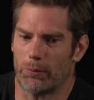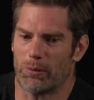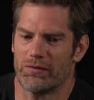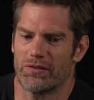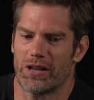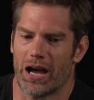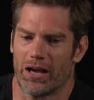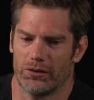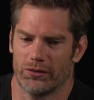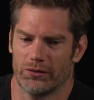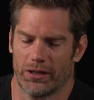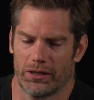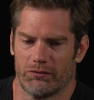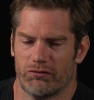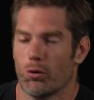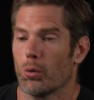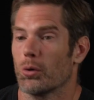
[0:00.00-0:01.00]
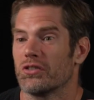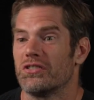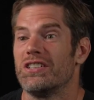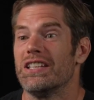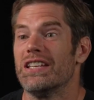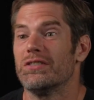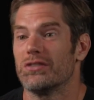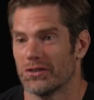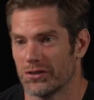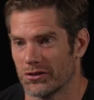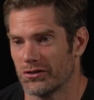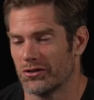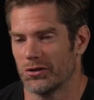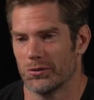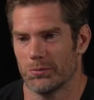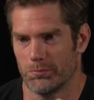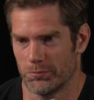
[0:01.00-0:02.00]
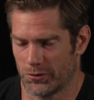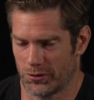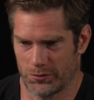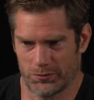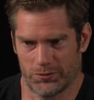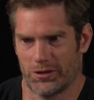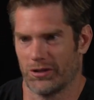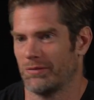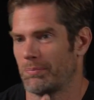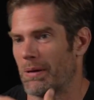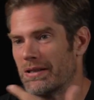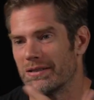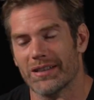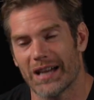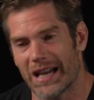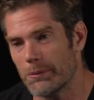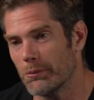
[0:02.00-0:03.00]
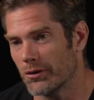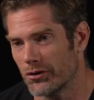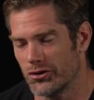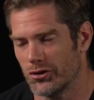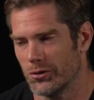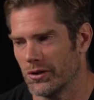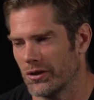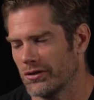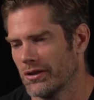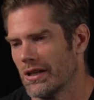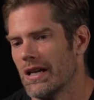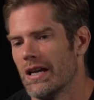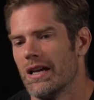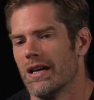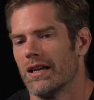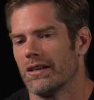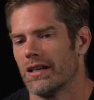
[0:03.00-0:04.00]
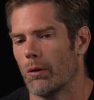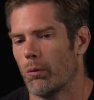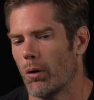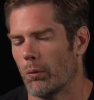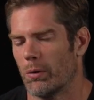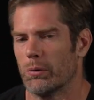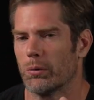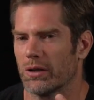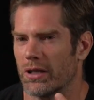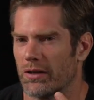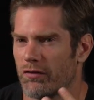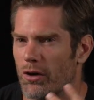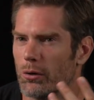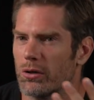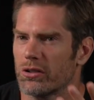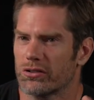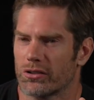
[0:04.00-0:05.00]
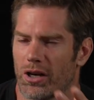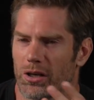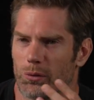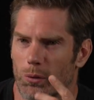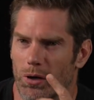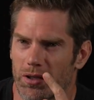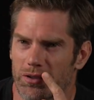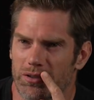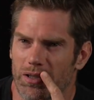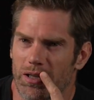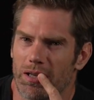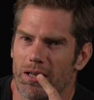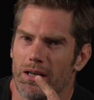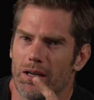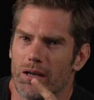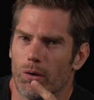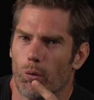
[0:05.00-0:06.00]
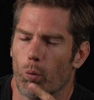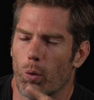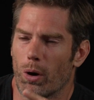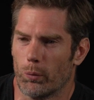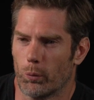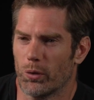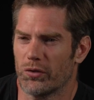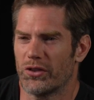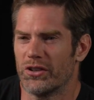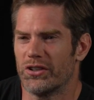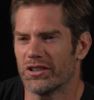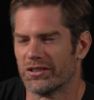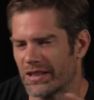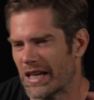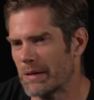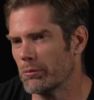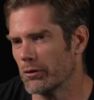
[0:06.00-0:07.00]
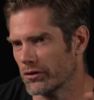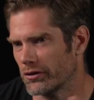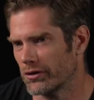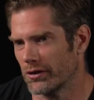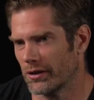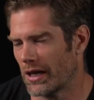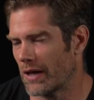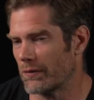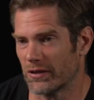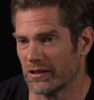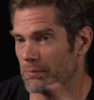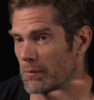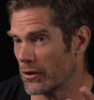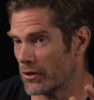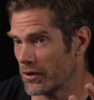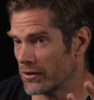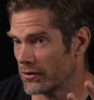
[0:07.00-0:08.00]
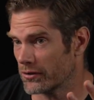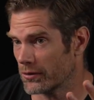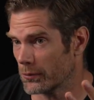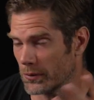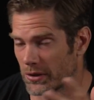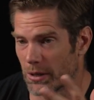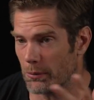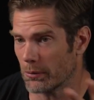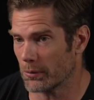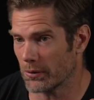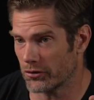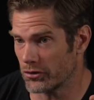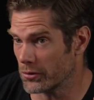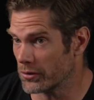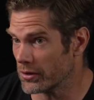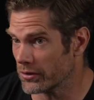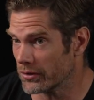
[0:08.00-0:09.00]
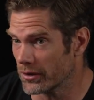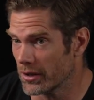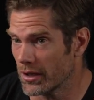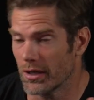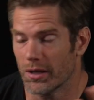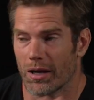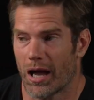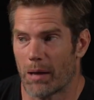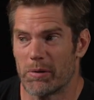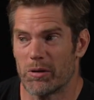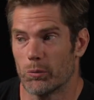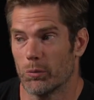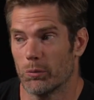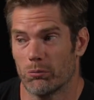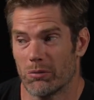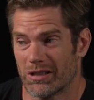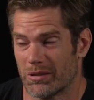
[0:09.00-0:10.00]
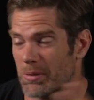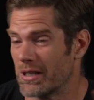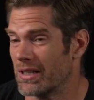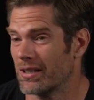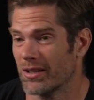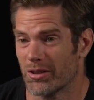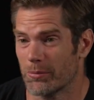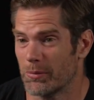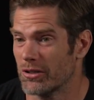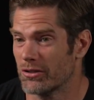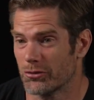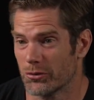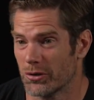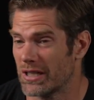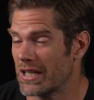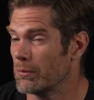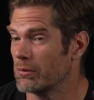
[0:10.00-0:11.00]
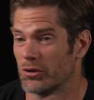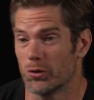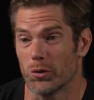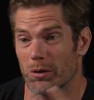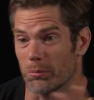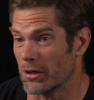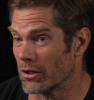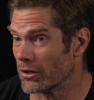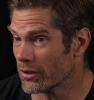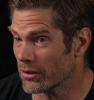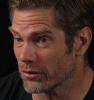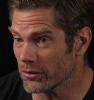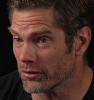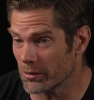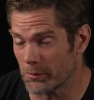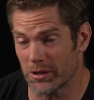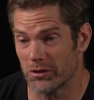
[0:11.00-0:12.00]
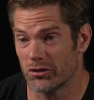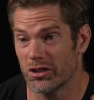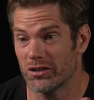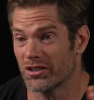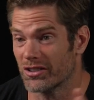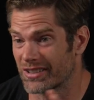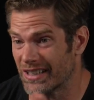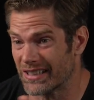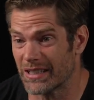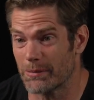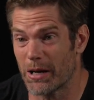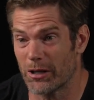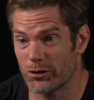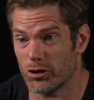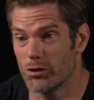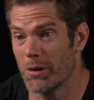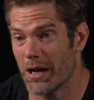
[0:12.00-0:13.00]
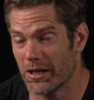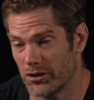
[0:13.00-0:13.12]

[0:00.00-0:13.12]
we've got like 4 seasons to spend time with Judas. Now what we really focused on was, what would the disciples have experienced when they were with Judas? I mean, at the beginning of the ministry, he was doing miracles. I mean, Jesus sent them out 2 by